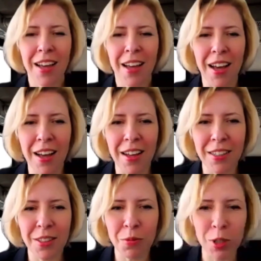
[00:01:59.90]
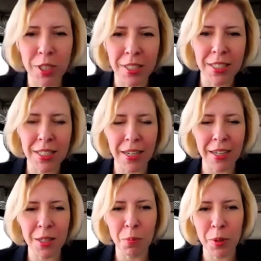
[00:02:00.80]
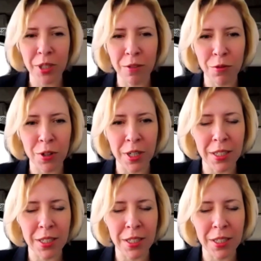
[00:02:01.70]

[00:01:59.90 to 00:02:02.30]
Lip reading: it was an exciting period for us,